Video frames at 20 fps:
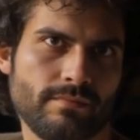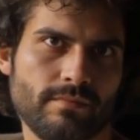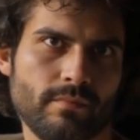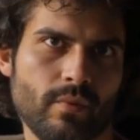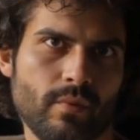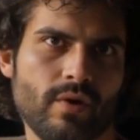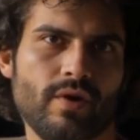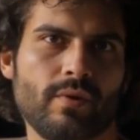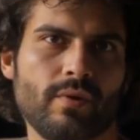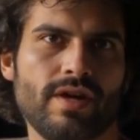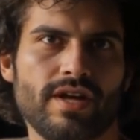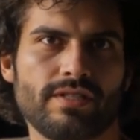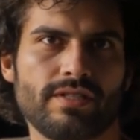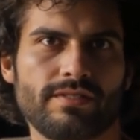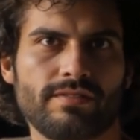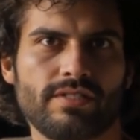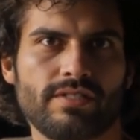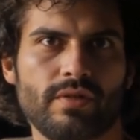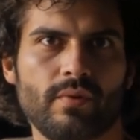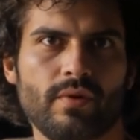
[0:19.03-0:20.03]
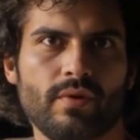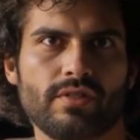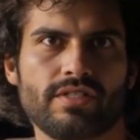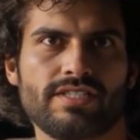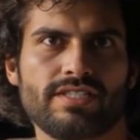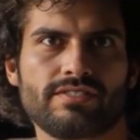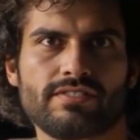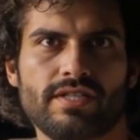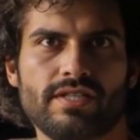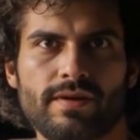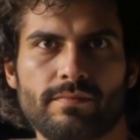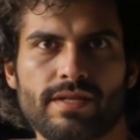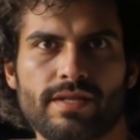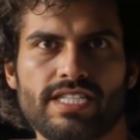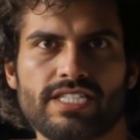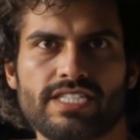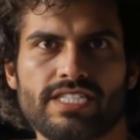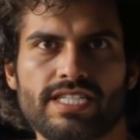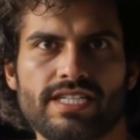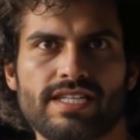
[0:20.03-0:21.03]
Born around 285
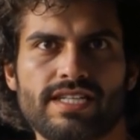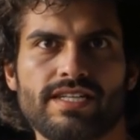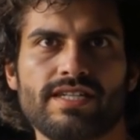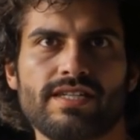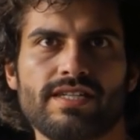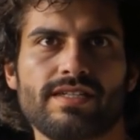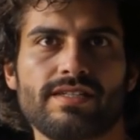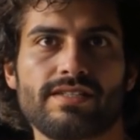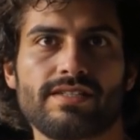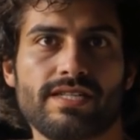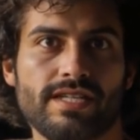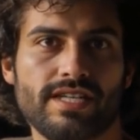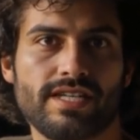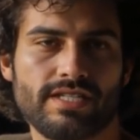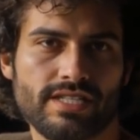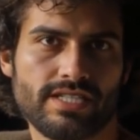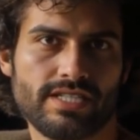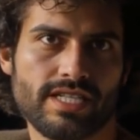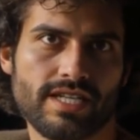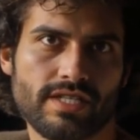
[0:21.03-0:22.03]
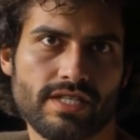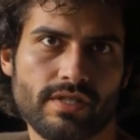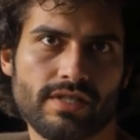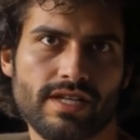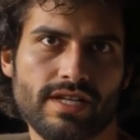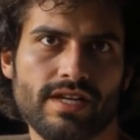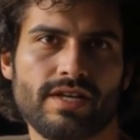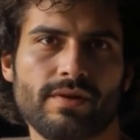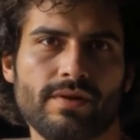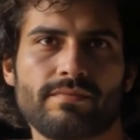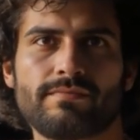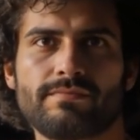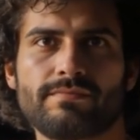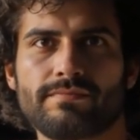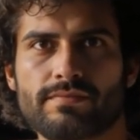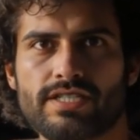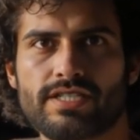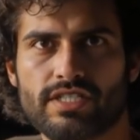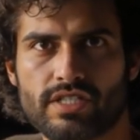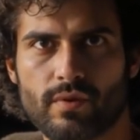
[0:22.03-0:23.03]
BCE in Alexandria,
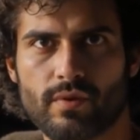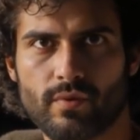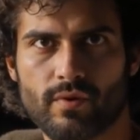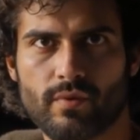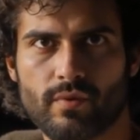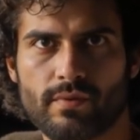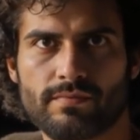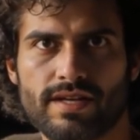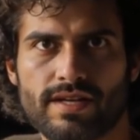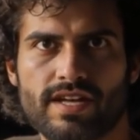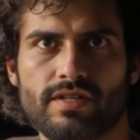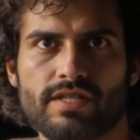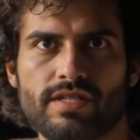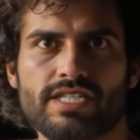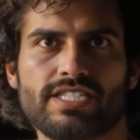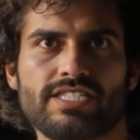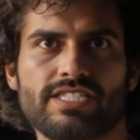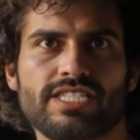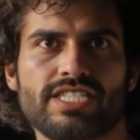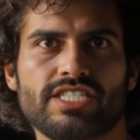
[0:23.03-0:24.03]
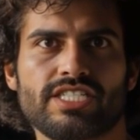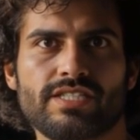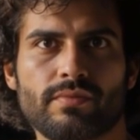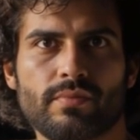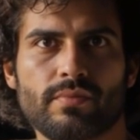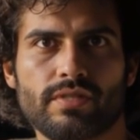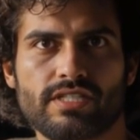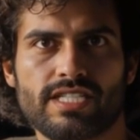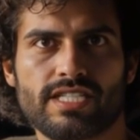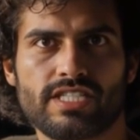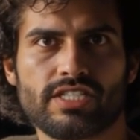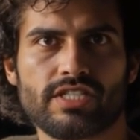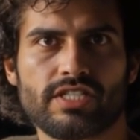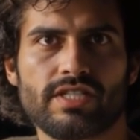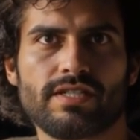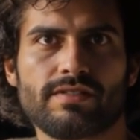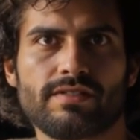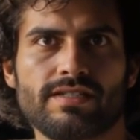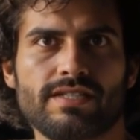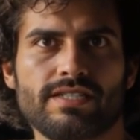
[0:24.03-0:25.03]
the jewel of Hellenistic
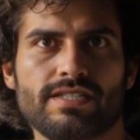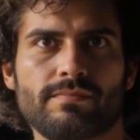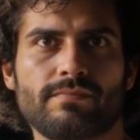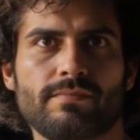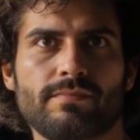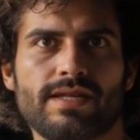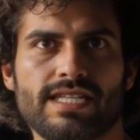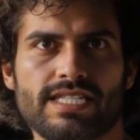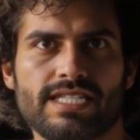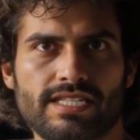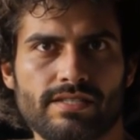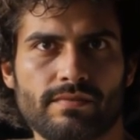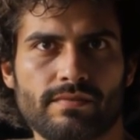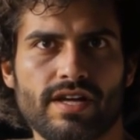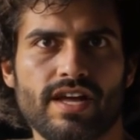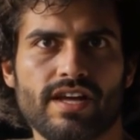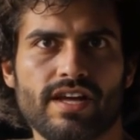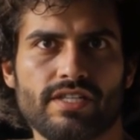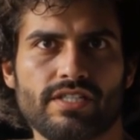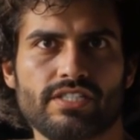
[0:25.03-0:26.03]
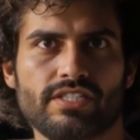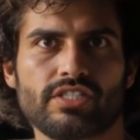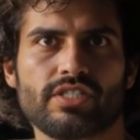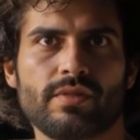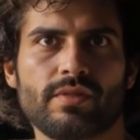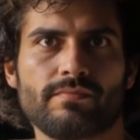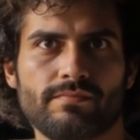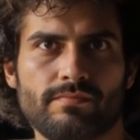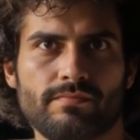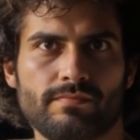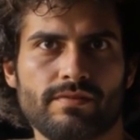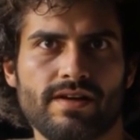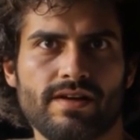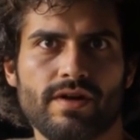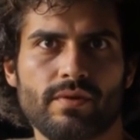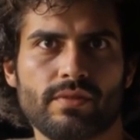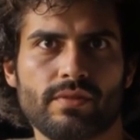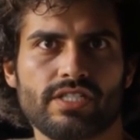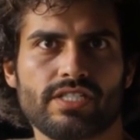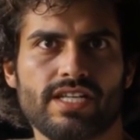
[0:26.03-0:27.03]
civilization and a beacon of knowledge,
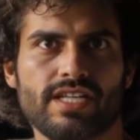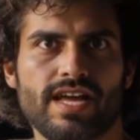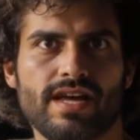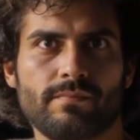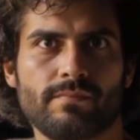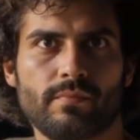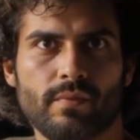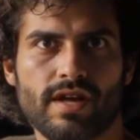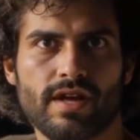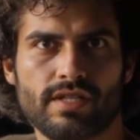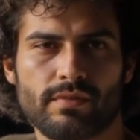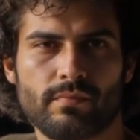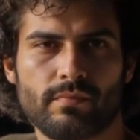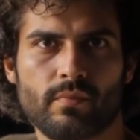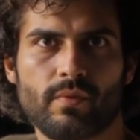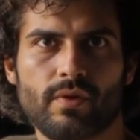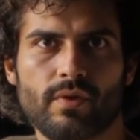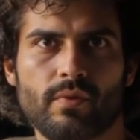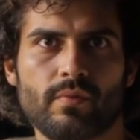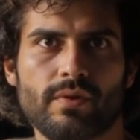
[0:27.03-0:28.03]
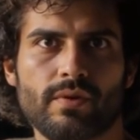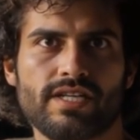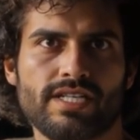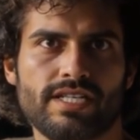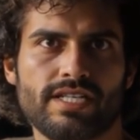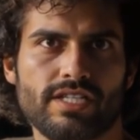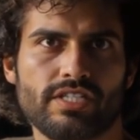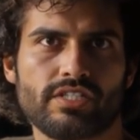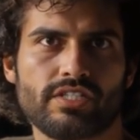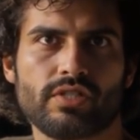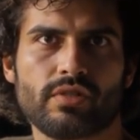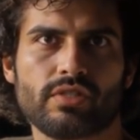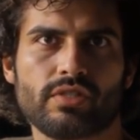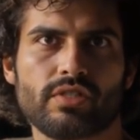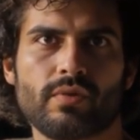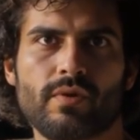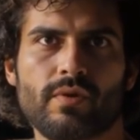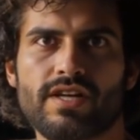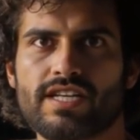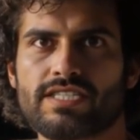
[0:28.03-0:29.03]
I was not bred of royal lineage nor
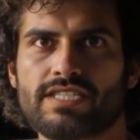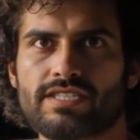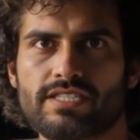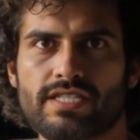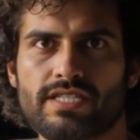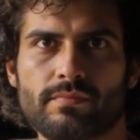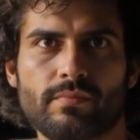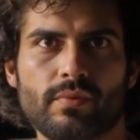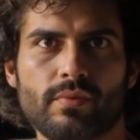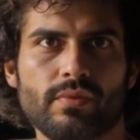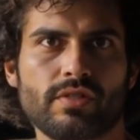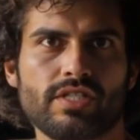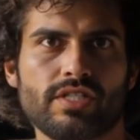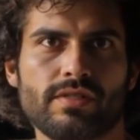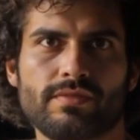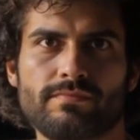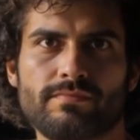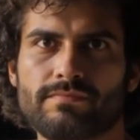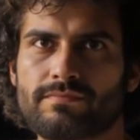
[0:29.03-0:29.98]
trained in temples.